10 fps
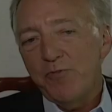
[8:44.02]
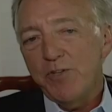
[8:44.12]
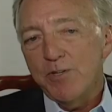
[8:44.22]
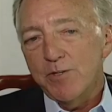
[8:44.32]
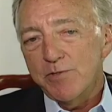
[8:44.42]

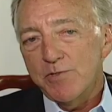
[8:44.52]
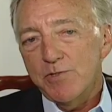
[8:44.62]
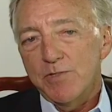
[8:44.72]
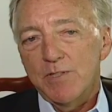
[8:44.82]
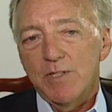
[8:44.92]

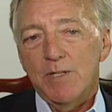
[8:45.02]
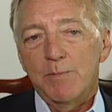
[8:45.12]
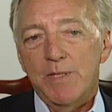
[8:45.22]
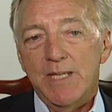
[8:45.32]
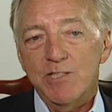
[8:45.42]
fears,
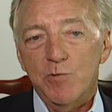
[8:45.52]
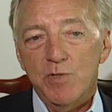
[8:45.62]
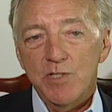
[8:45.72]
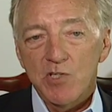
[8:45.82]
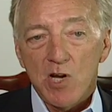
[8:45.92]
and that's what
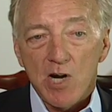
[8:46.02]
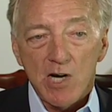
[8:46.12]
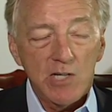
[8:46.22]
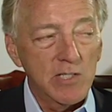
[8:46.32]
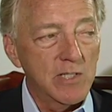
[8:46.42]
these
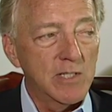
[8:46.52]
are,